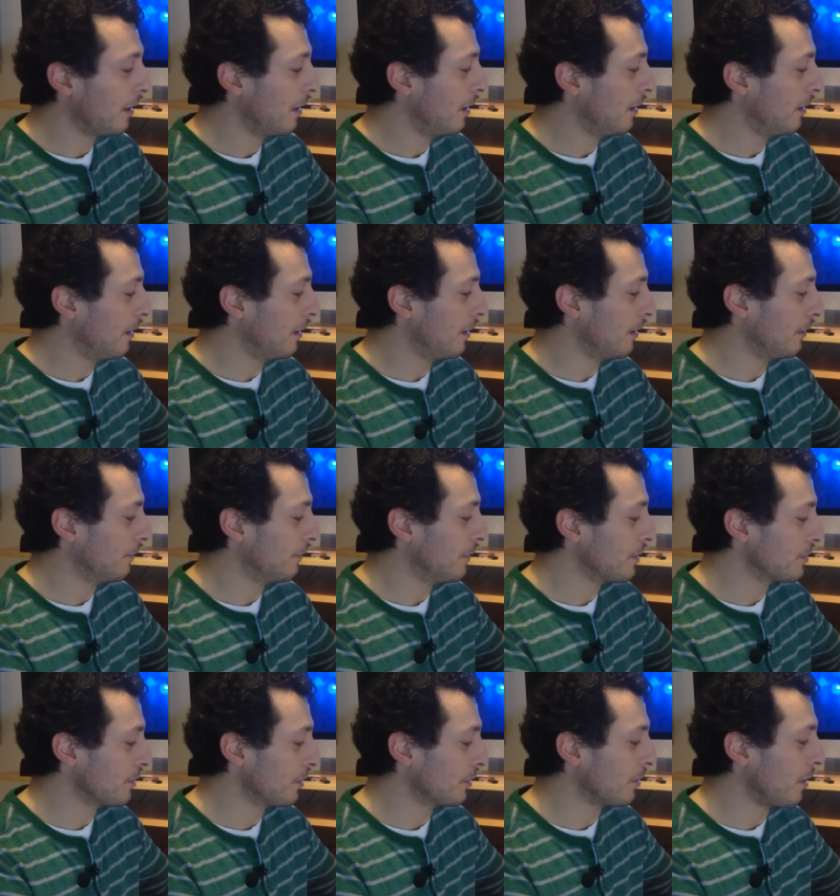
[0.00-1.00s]

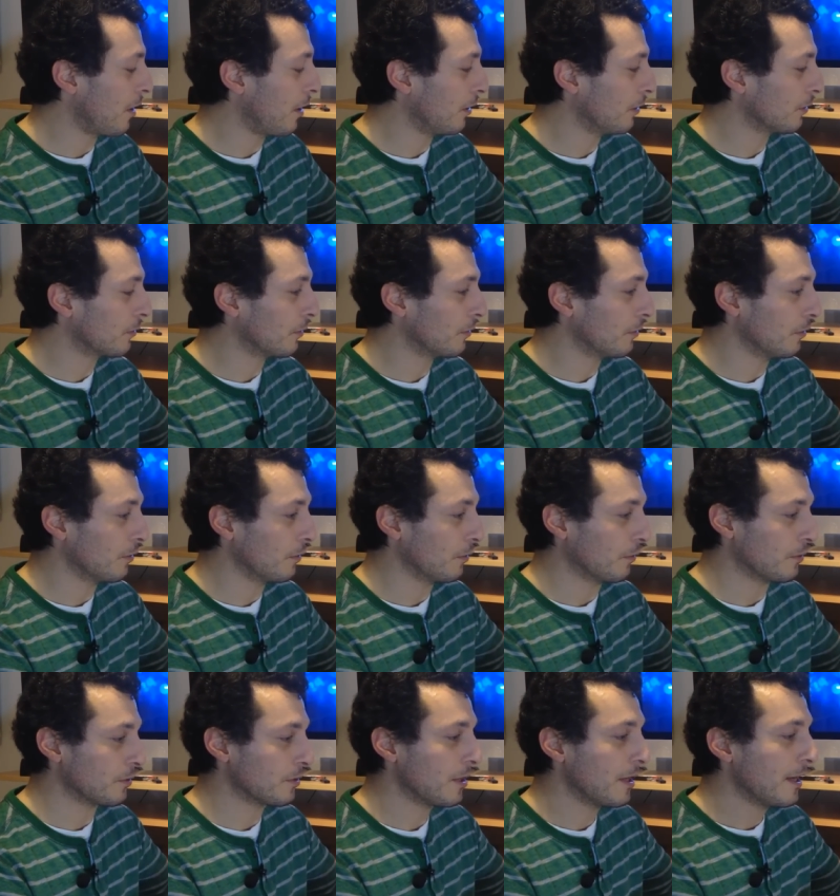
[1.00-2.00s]
versatile to
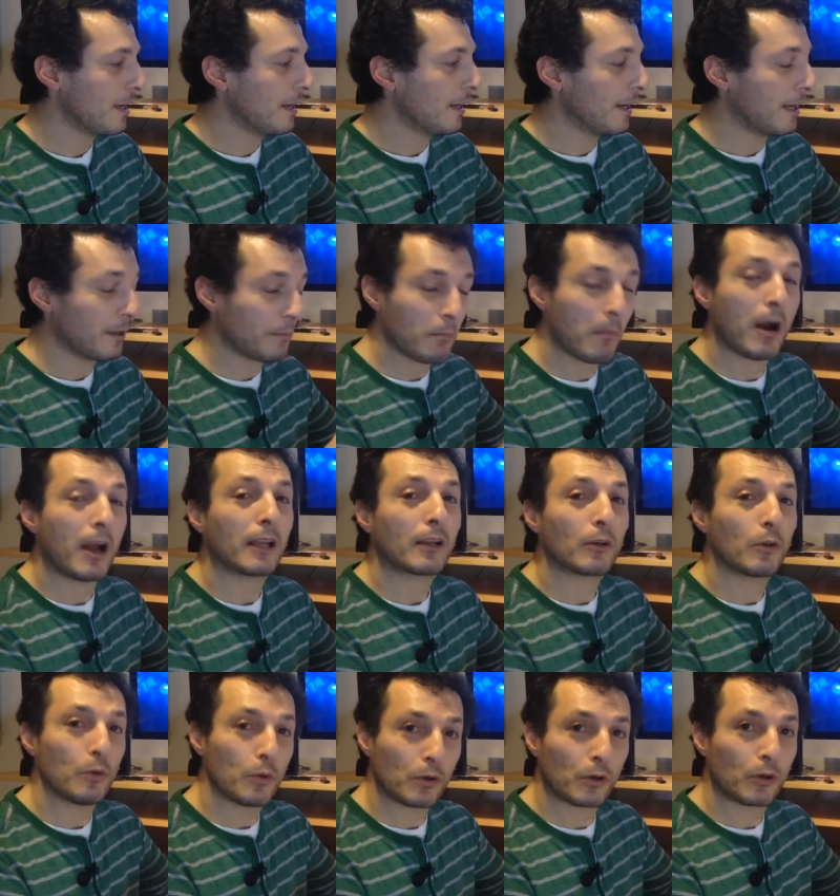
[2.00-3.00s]
use. It
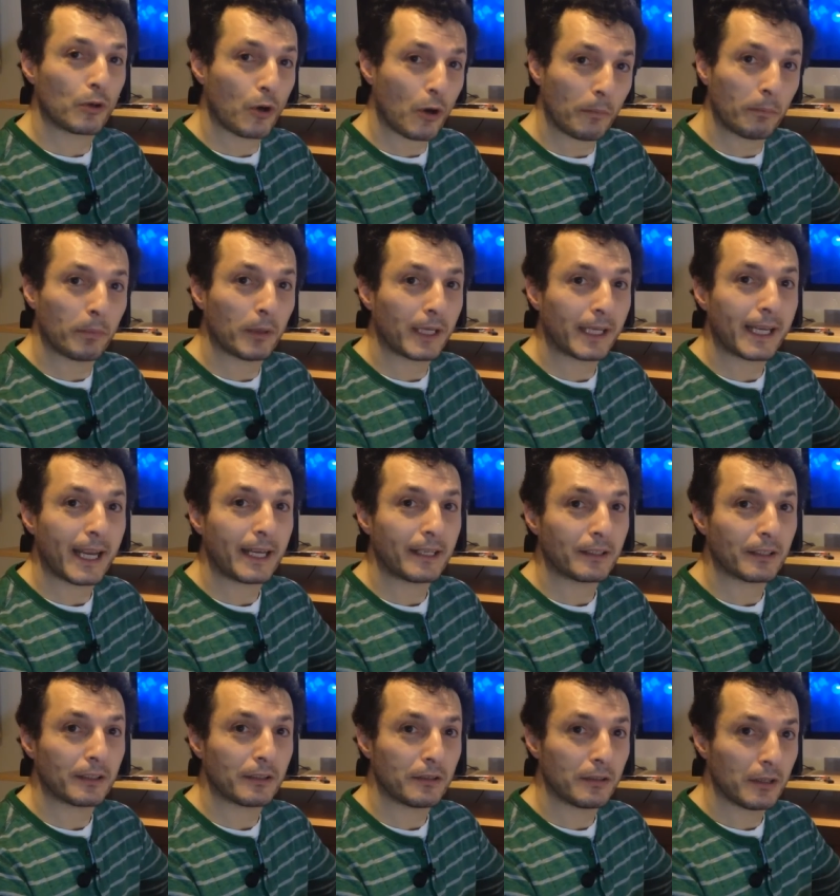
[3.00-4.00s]
might look
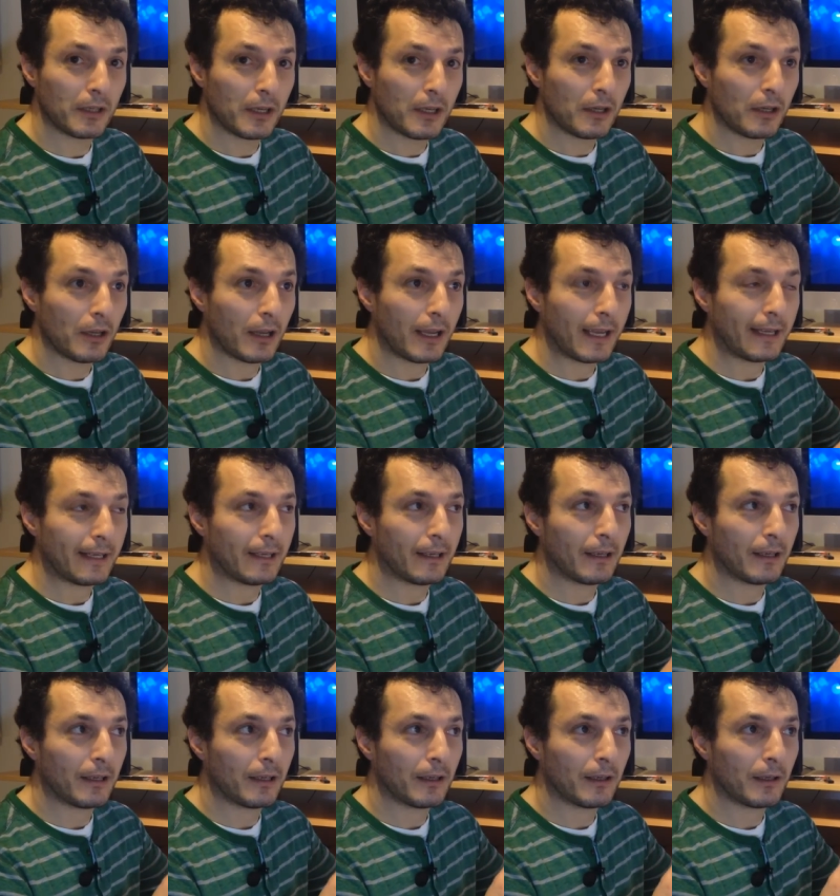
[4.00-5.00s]
complicated
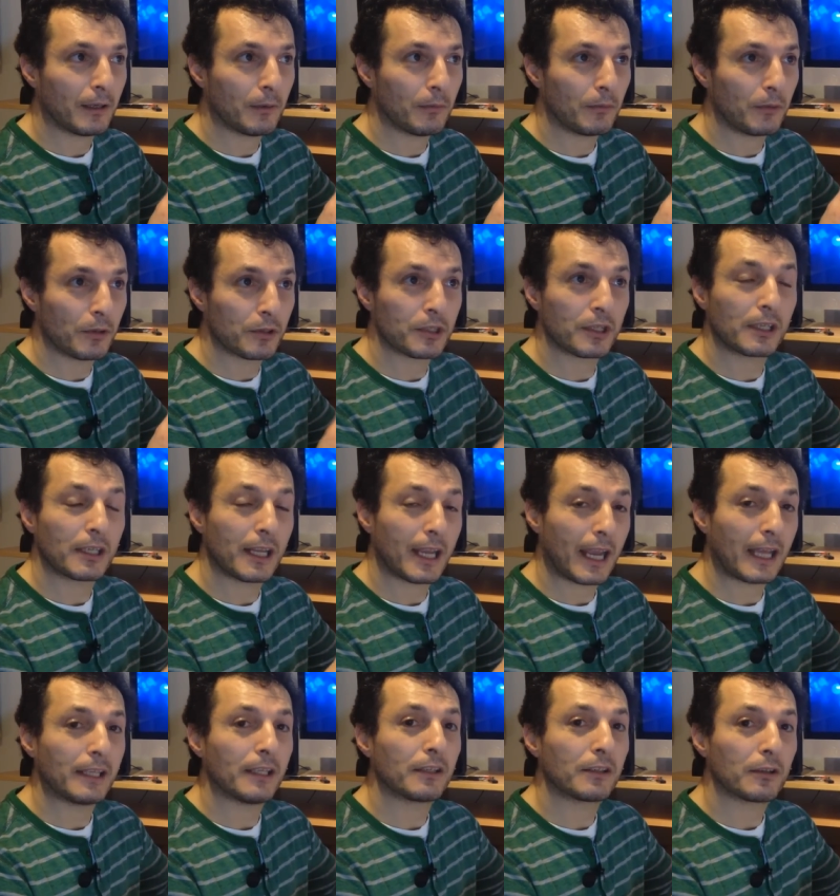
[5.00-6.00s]
using the
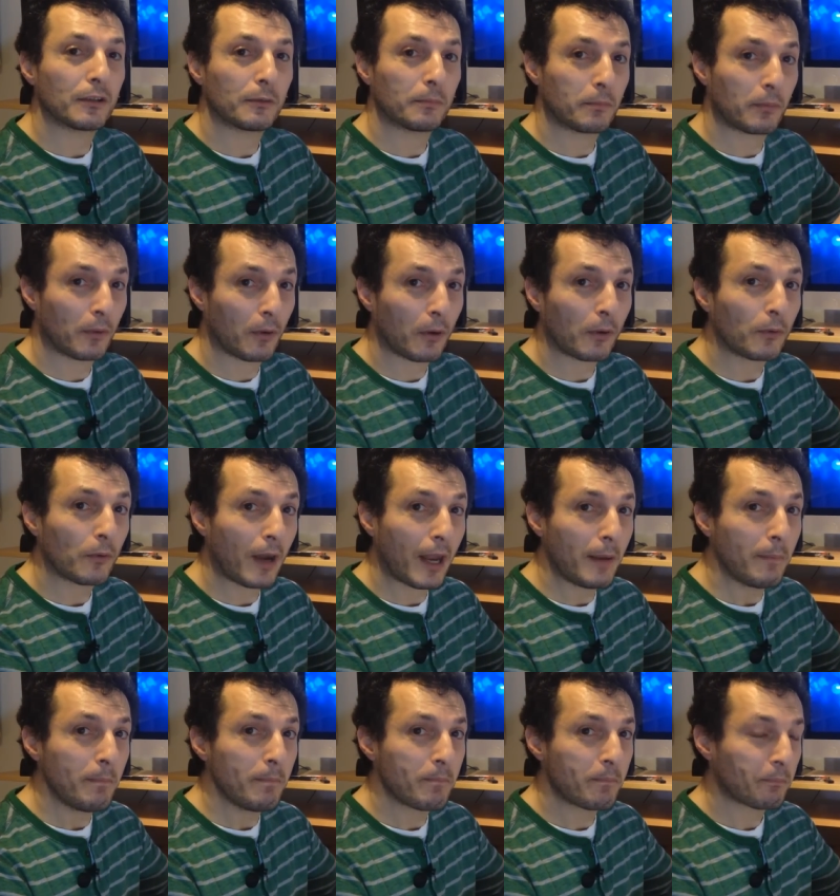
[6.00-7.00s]
editor
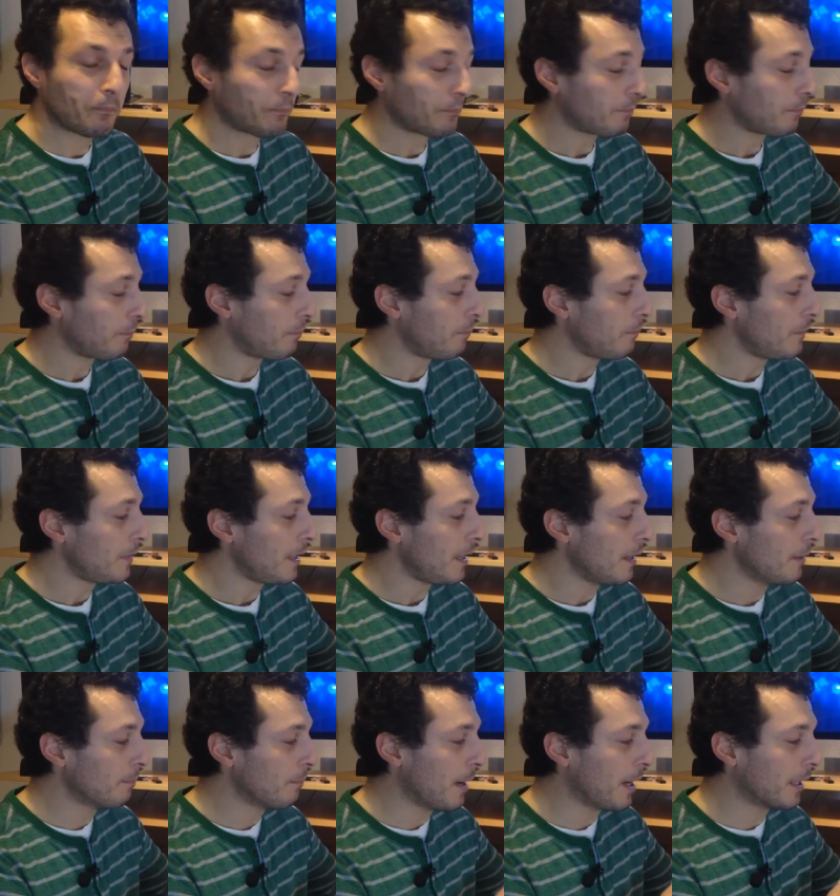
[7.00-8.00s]
program,
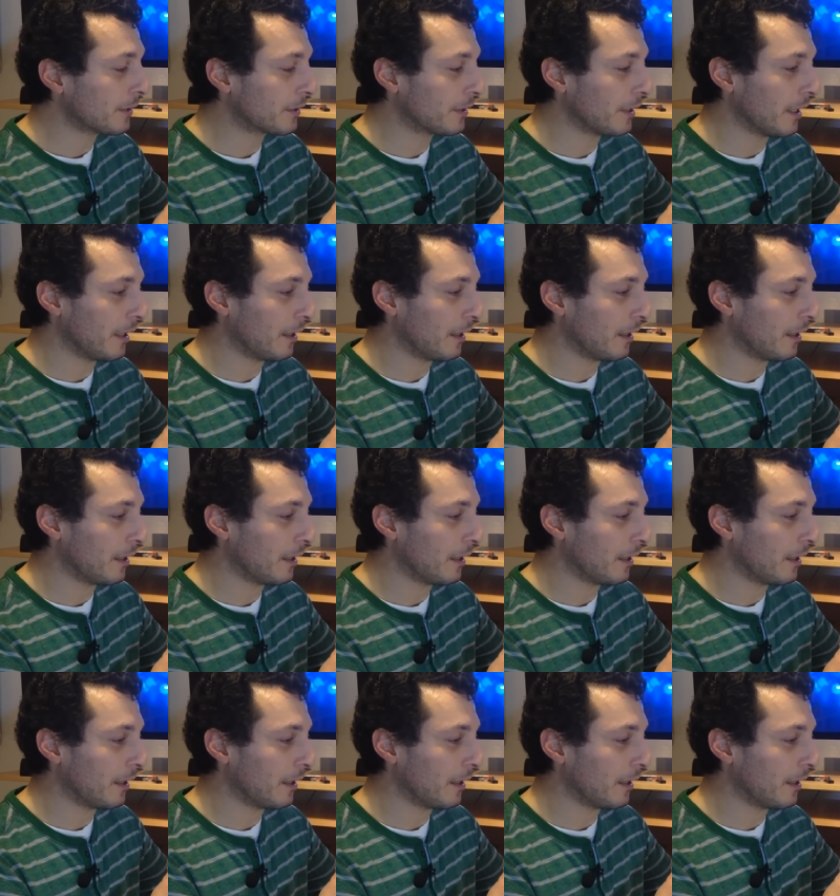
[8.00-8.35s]
but